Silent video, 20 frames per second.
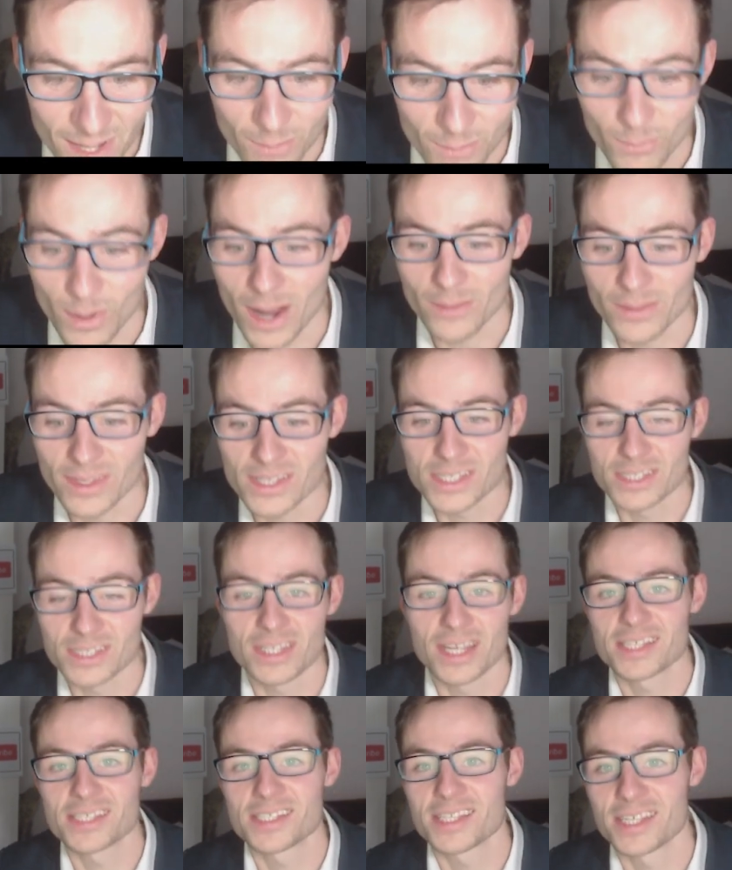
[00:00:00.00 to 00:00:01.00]
Wow, this
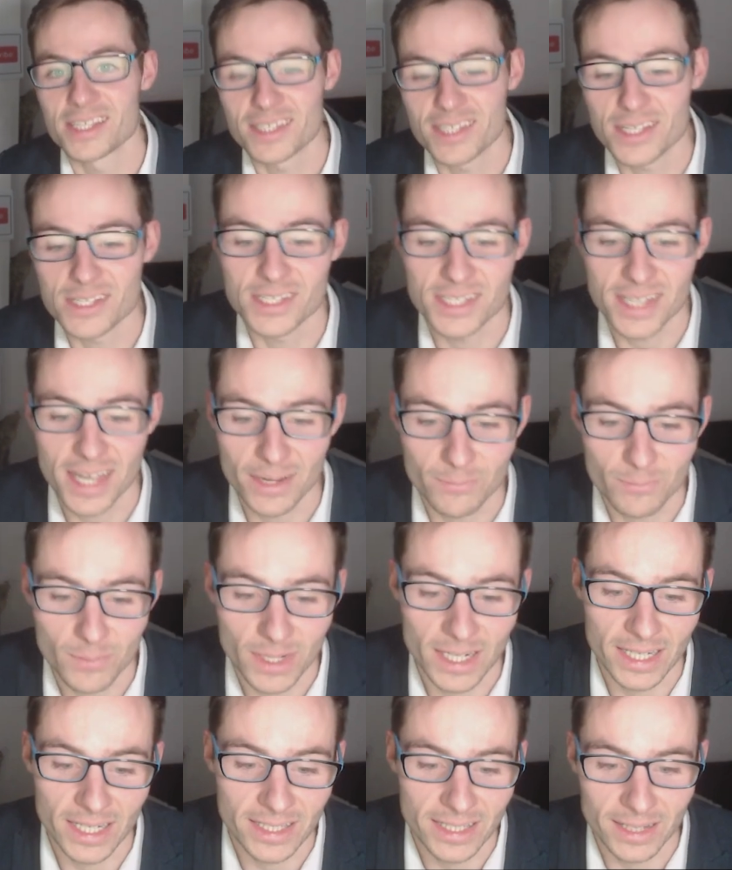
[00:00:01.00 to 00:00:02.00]
is getting
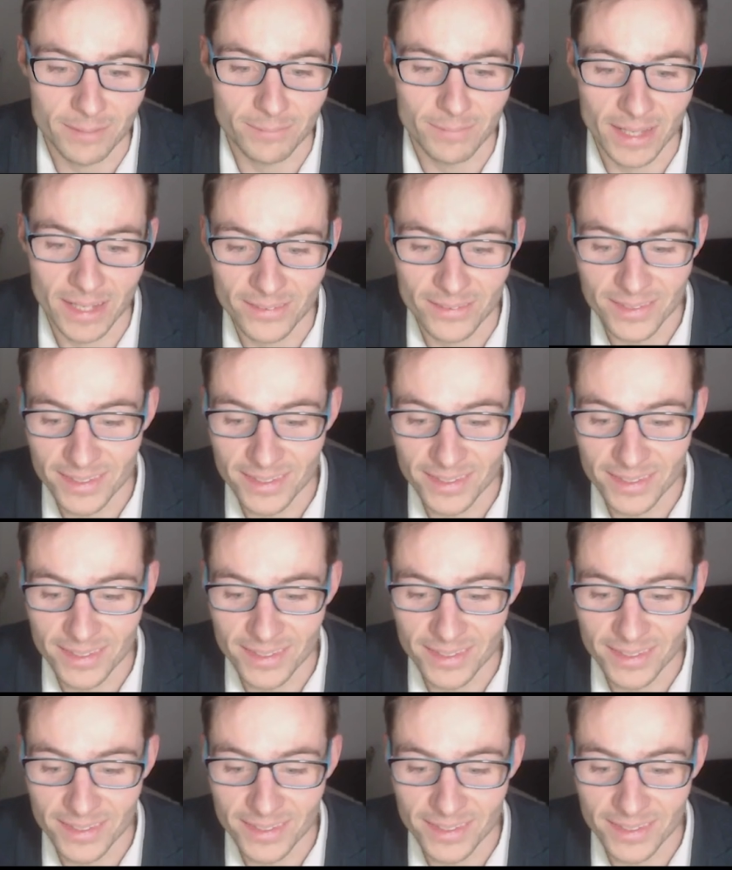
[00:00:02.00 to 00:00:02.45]
really deep now.